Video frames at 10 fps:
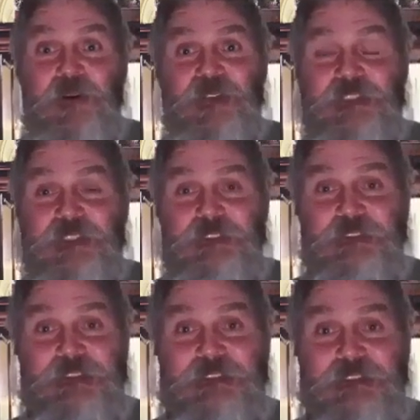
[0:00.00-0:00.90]

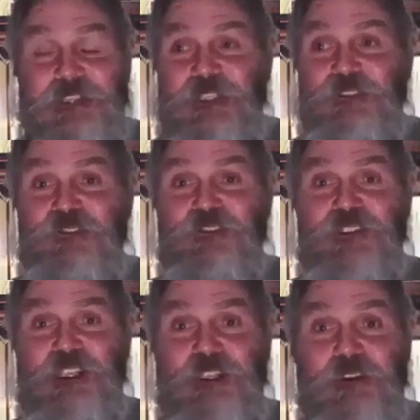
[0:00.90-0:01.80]
know all these
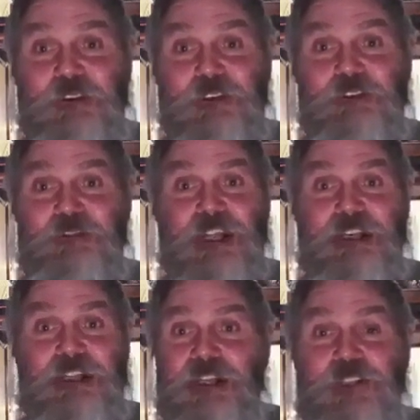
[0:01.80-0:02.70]
things and see
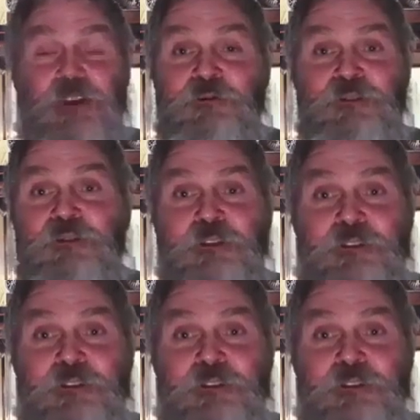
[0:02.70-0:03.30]
all this that